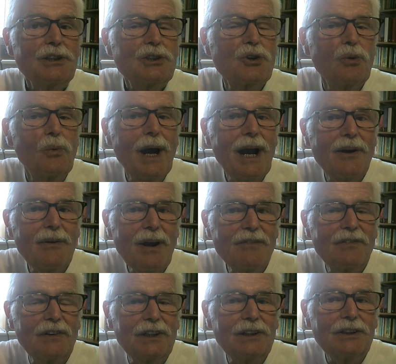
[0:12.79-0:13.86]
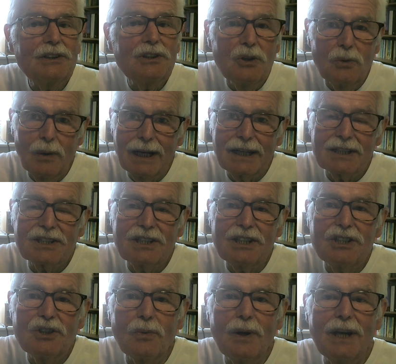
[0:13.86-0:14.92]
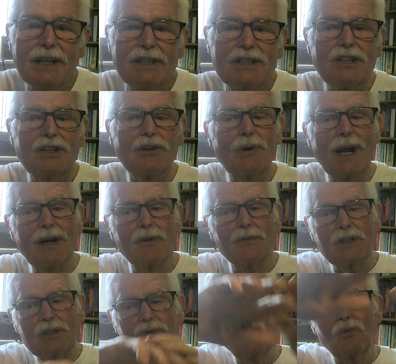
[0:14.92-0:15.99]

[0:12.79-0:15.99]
to wherever you are situated around this